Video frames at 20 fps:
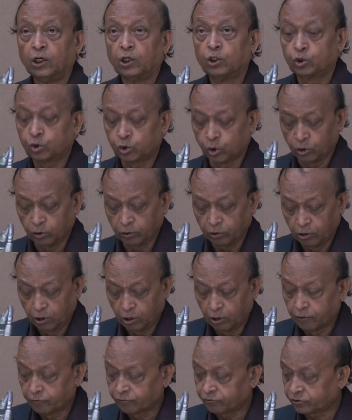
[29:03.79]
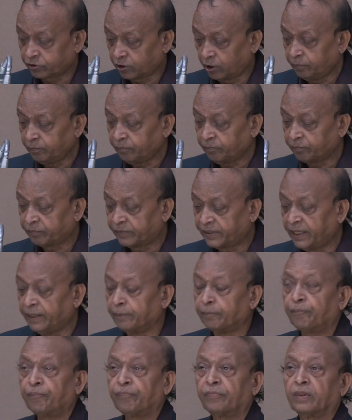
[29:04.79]
So from
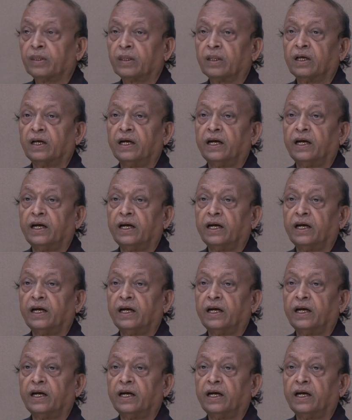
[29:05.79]
them,